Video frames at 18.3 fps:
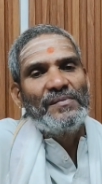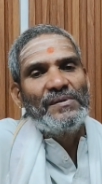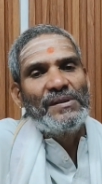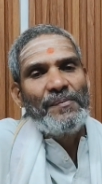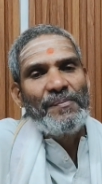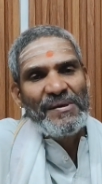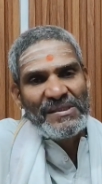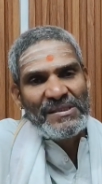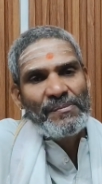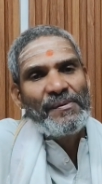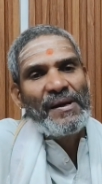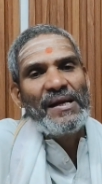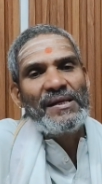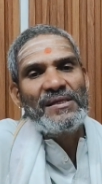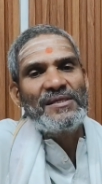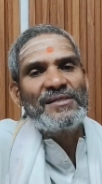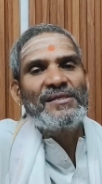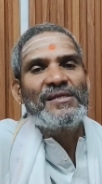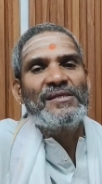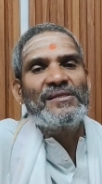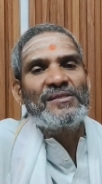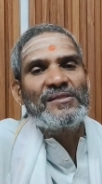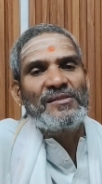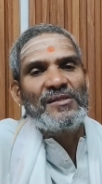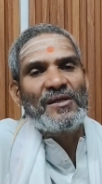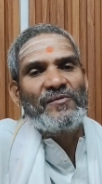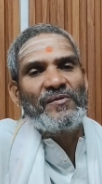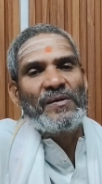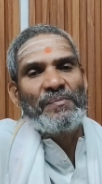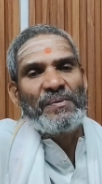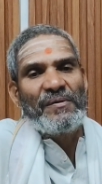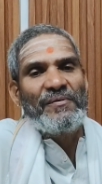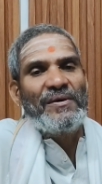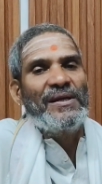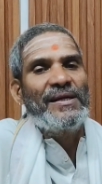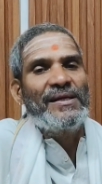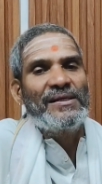the best practices that were
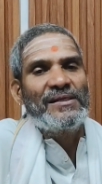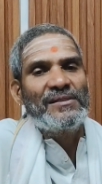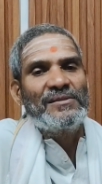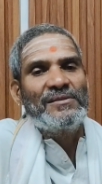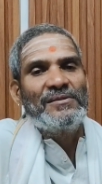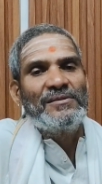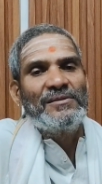prevalent